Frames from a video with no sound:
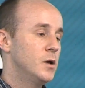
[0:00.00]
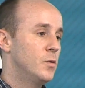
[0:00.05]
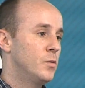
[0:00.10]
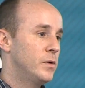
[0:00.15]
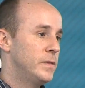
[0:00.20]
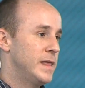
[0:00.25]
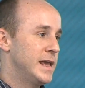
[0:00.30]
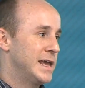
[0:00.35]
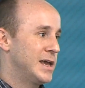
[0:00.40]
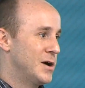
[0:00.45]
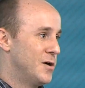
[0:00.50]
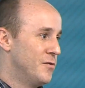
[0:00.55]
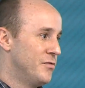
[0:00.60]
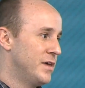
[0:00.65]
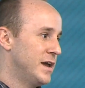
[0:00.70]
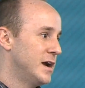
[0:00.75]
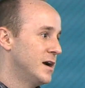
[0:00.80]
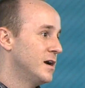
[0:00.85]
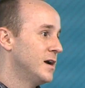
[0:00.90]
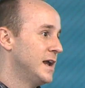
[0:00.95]
When they go
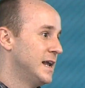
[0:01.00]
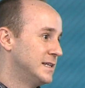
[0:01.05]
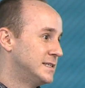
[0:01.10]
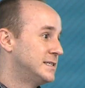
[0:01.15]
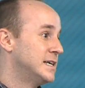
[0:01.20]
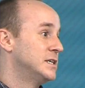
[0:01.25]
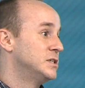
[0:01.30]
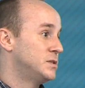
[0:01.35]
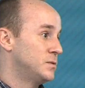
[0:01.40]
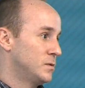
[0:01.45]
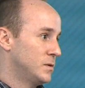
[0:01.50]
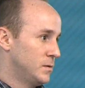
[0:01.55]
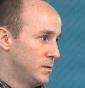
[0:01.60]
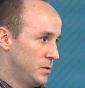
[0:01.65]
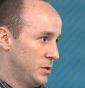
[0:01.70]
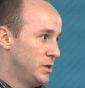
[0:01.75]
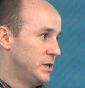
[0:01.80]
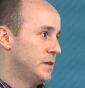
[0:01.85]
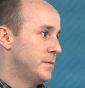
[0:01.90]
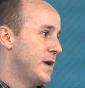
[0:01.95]
there, it says
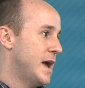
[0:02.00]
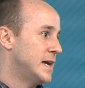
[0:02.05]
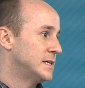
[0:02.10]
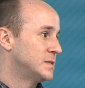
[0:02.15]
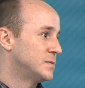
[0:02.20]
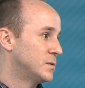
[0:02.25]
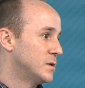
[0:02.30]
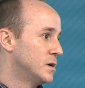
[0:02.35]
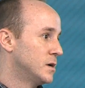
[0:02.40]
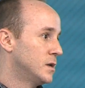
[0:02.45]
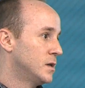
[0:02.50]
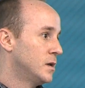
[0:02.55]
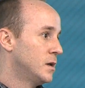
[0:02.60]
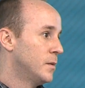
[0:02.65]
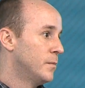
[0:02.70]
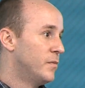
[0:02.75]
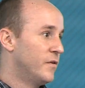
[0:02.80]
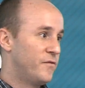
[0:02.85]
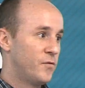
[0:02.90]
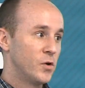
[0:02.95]
you need the password
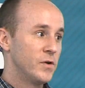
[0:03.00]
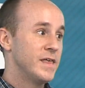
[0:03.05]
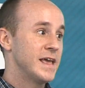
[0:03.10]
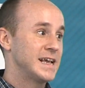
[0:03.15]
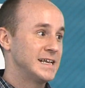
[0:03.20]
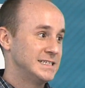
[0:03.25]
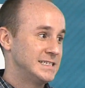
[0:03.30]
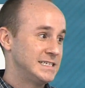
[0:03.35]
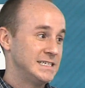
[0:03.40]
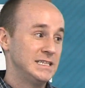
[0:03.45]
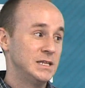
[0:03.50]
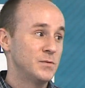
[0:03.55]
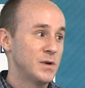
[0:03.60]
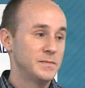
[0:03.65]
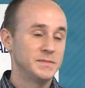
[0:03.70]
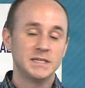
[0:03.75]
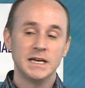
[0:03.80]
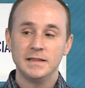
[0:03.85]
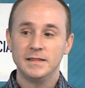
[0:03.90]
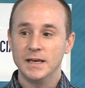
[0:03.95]
before they can see the
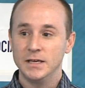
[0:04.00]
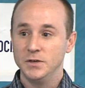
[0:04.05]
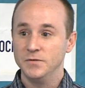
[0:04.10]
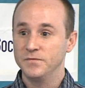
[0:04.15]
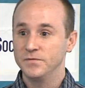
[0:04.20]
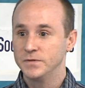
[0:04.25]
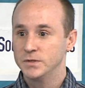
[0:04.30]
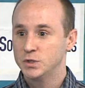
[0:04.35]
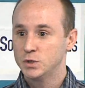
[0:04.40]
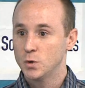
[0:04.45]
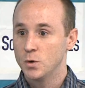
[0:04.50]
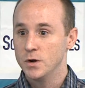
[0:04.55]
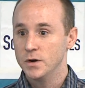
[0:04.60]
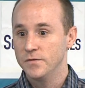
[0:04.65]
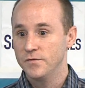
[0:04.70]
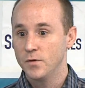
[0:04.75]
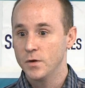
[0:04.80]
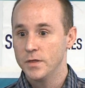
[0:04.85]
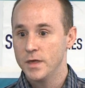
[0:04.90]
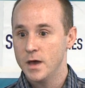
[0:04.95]
website that you've shortened
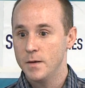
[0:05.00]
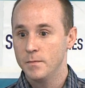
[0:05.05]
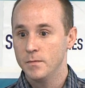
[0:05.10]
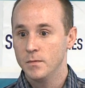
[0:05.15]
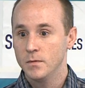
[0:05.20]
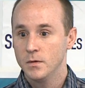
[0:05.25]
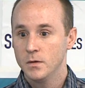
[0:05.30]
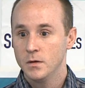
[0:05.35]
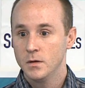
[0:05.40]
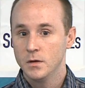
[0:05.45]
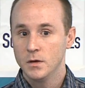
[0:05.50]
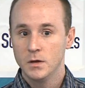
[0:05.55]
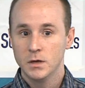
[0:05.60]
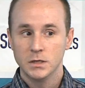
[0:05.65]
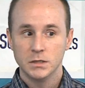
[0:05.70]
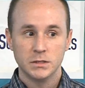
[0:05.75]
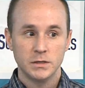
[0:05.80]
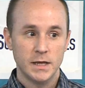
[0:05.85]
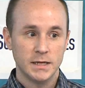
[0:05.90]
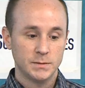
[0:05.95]
for them.
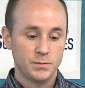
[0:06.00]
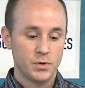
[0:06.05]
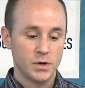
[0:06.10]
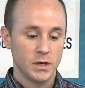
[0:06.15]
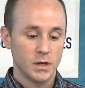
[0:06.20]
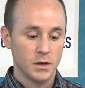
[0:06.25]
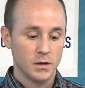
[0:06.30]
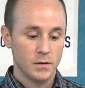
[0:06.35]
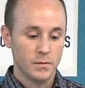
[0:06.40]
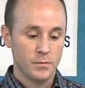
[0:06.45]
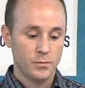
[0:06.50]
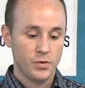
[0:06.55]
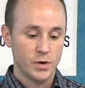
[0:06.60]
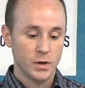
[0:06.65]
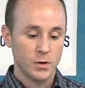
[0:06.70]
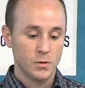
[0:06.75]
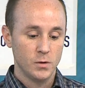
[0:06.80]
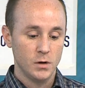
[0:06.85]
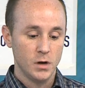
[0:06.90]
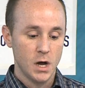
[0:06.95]
So that's pretty
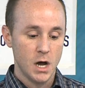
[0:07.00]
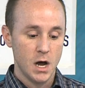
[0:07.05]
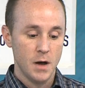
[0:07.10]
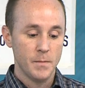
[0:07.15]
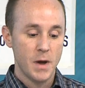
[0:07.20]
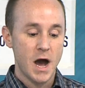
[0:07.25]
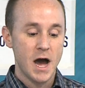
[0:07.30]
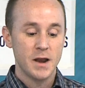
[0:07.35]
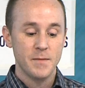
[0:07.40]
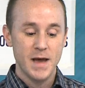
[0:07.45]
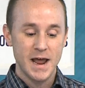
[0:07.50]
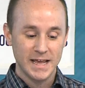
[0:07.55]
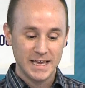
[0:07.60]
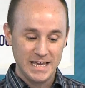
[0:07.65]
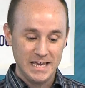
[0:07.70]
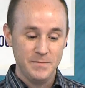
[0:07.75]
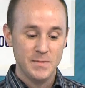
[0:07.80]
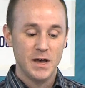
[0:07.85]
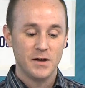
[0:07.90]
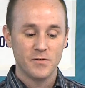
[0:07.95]
cool. Automatic
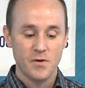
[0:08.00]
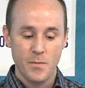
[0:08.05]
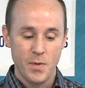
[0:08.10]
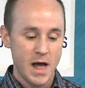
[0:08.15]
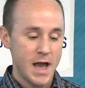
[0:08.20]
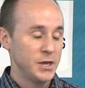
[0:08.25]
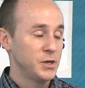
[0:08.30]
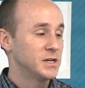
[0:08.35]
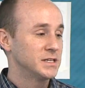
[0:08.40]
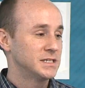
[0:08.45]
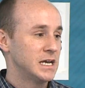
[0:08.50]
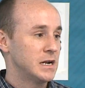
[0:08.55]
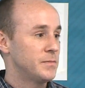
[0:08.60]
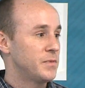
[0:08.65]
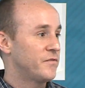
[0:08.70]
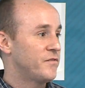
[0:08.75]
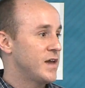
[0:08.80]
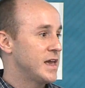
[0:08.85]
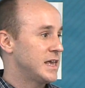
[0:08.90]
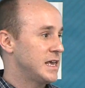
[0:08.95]
email reply, you can set up a
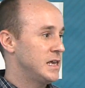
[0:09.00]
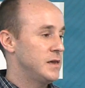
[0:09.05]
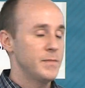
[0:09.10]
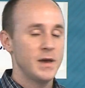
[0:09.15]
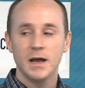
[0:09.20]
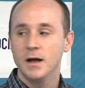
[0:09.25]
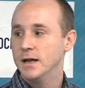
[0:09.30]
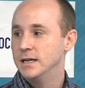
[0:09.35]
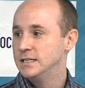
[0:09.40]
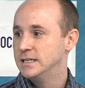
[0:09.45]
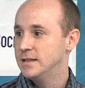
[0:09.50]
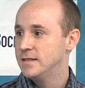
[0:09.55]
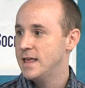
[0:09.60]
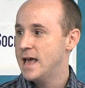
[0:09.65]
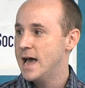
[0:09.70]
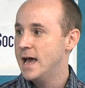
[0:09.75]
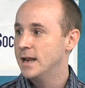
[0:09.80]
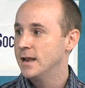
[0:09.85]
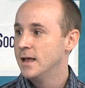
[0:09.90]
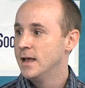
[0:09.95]
fake email. I did
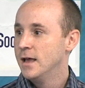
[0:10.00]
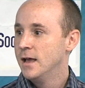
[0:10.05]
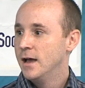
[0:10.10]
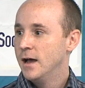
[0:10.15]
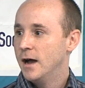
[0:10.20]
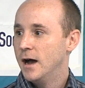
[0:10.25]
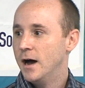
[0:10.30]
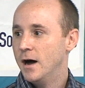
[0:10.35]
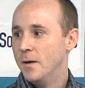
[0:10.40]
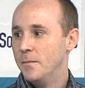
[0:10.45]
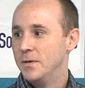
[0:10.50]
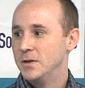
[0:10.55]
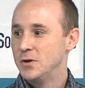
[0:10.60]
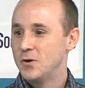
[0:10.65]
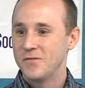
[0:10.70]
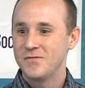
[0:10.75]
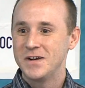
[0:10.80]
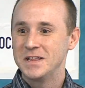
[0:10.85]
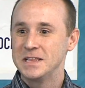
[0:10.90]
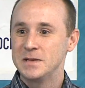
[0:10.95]
that.
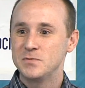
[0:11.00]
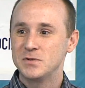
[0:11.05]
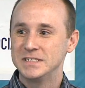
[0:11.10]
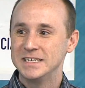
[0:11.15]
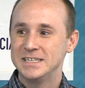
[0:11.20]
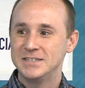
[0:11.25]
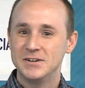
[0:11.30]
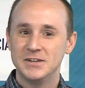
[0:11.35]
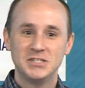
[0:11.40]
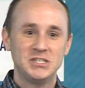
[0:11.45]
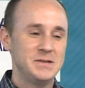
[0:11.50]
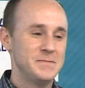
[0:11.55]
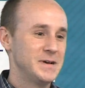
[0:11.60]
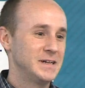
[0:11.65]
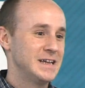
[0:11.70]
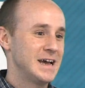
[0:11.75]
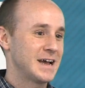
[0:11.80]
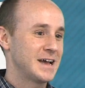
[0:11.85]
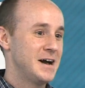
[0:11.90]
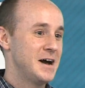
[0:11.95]

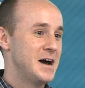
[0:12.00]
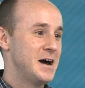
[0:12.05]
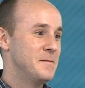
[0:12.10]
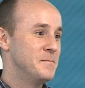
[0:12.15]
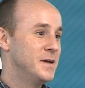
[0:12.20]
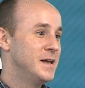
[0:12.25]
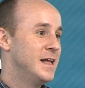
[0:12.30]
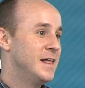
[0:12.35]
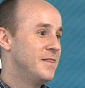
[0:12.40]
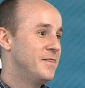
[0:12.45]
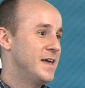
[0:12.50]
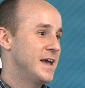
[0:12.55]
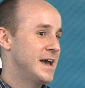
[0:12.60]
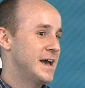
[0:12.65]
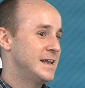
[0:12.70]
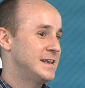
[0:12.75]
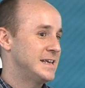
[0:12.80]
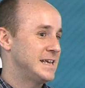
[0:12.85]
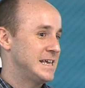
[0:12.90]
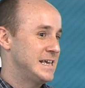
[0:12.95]
yourfriendlypresenter@gmail.com. They
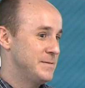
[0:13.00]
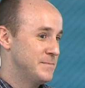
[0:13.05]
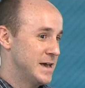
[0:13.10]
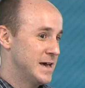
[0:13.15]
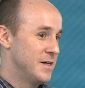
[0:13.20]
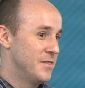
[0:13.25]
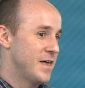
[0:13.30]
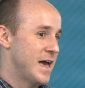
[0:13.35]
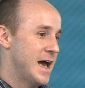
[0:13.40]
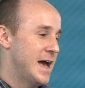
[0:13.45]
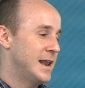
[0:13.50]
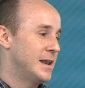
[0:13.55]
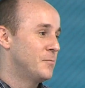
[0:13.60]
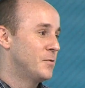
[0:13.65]
had to email that.